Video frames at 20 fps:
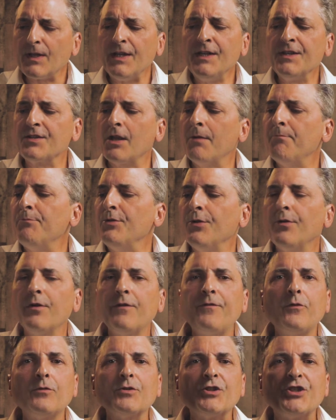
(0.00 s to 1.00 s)
It's a
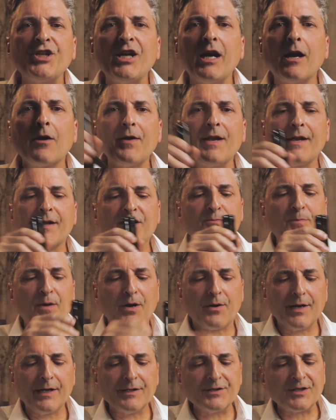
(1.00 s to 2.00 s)
beautiful cherry
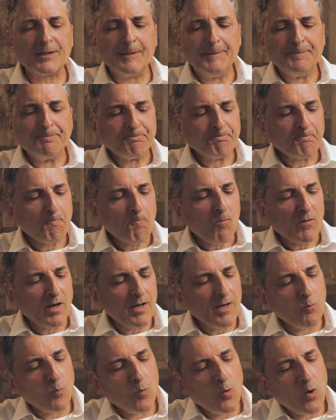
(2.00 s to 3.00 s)
experience
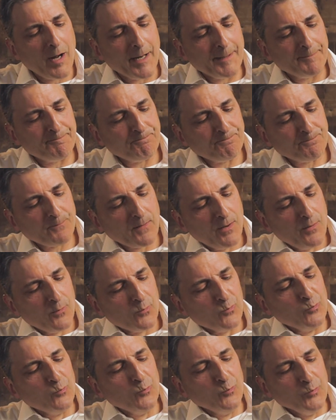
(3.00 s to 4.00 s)
in wine.
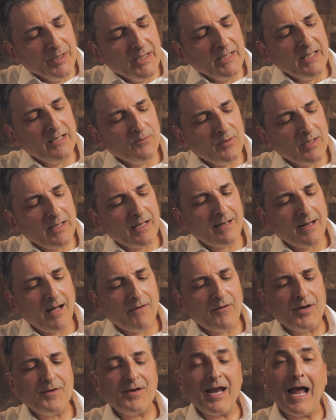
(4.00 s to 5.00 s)
Really, really
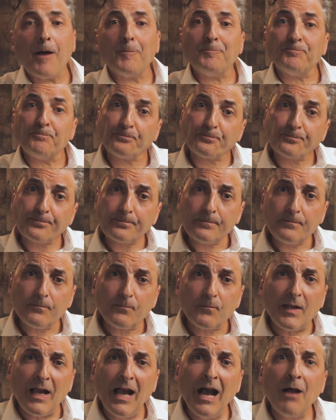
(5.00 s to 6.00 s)
love it. Now,
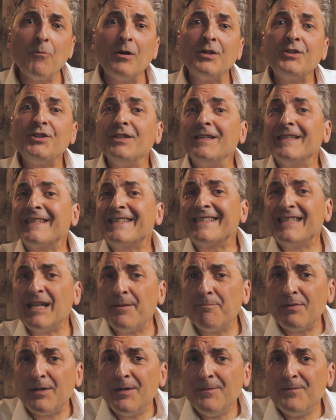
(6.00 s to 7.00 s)
I want you to
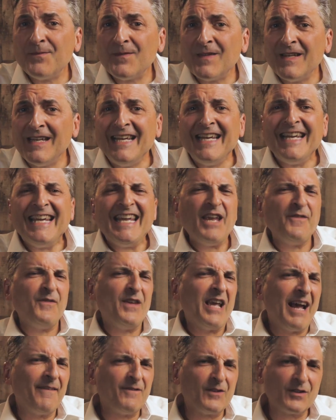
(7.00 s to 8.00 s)
sip. If
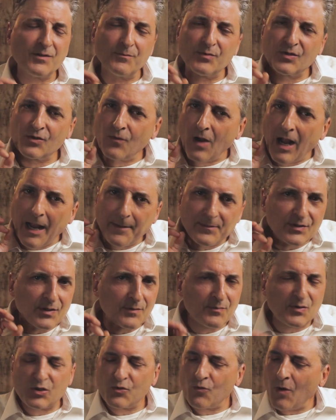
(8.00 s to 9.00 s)
you haven't subscribed,
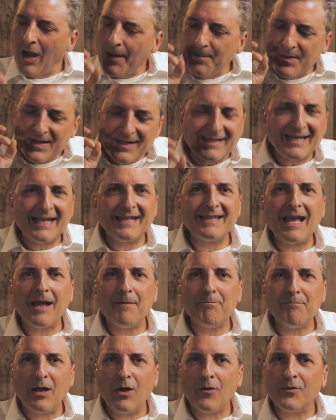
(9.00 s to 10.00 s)
subscribe and ding
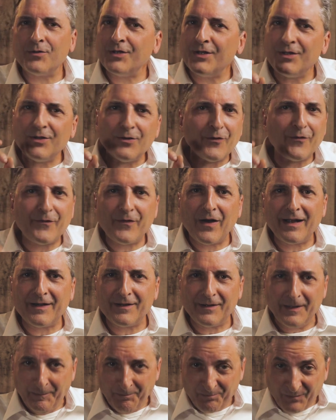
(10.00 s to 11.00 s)
that bell, and then you'll
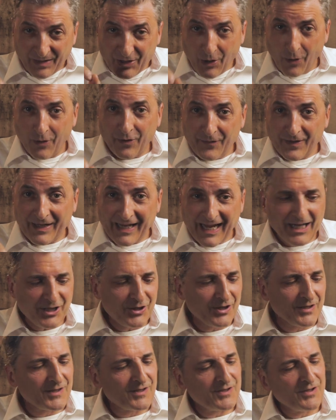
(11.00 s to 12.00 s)
find
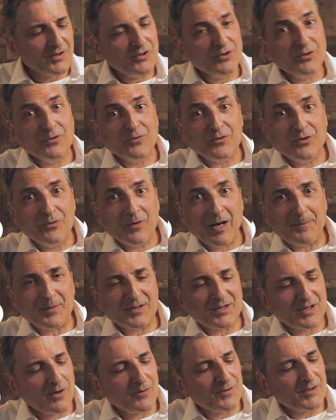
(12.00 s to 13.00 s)
notifications to new
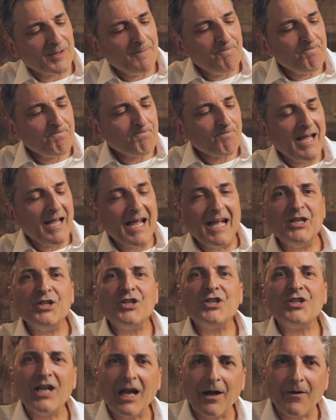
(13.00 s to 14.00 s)
episodes, and
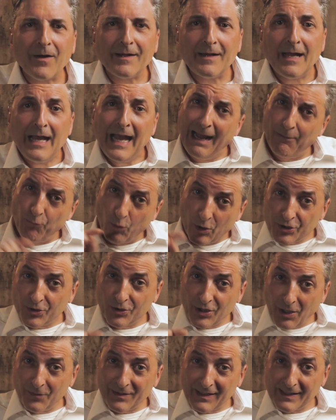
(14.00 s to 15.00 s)
share it. And once
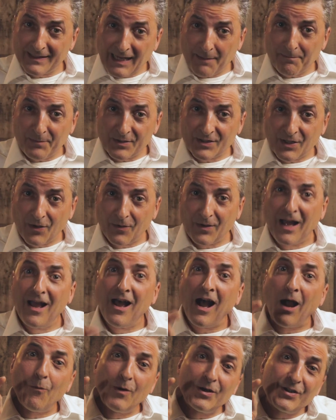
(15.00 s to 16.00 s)
you're done with this episode,
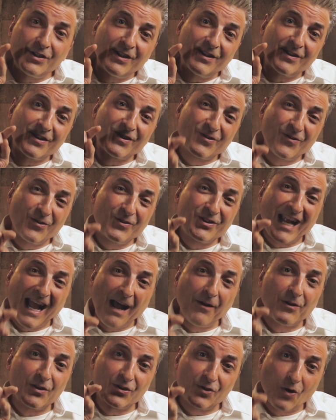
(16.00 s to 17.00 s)
I want you to search
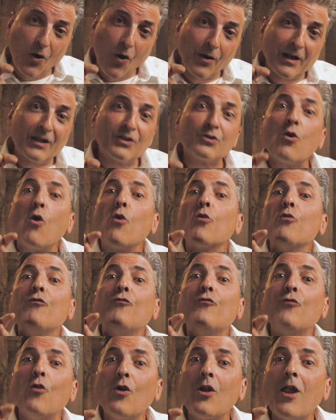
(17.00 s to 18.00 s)
out a song. It's called
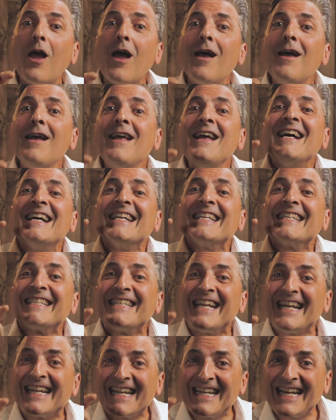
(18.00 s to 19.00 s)
Vola a
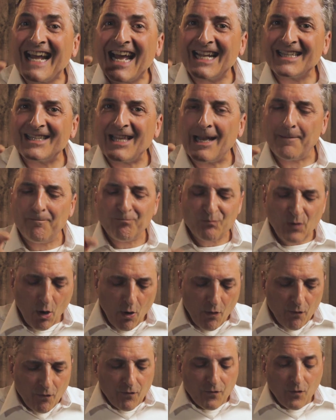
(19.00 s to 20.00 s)
Serenata.
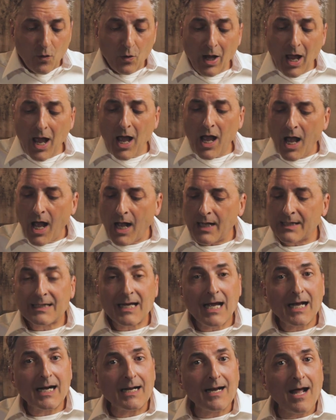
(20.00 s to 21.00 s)
Vola a
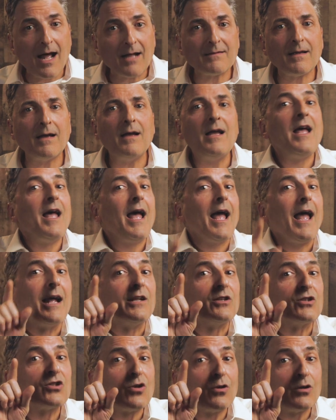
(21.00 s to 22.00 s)
Serenata,
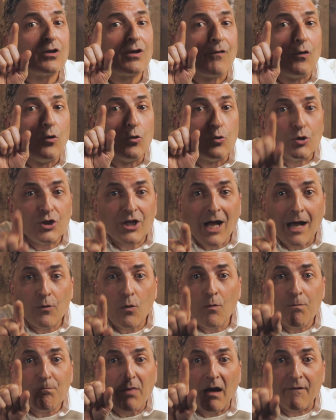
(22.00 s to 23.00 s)
and search for
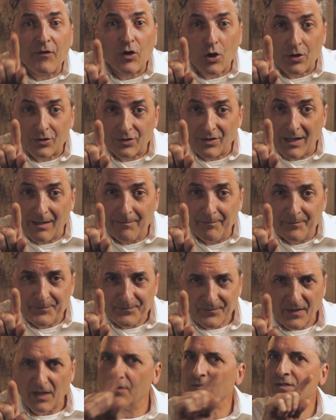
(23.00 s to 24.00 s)
Luciano Pavarotti.
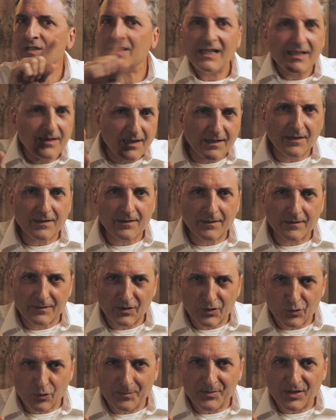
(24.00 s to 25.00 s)
You'll see the
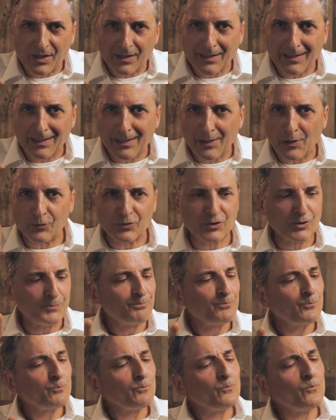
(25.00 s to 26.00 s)
description in the notes.
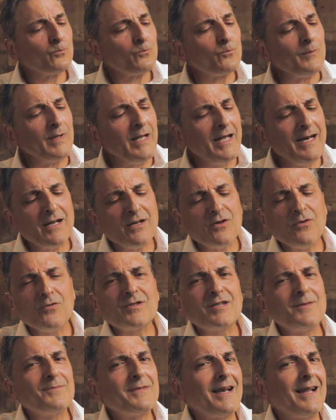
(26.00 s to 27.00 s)
And it
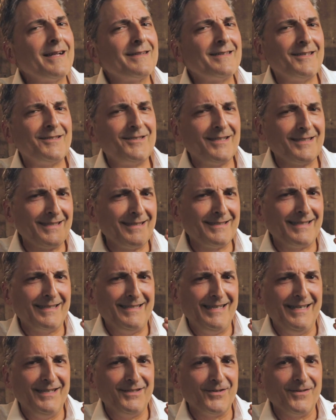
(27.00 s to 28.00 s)
goes something like this, just as a
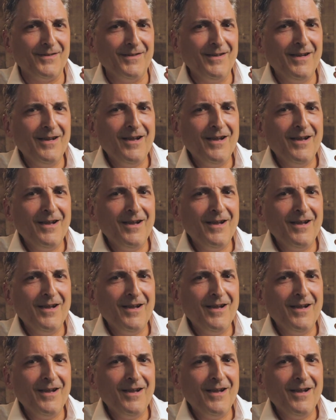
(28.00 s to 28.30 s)
teaser.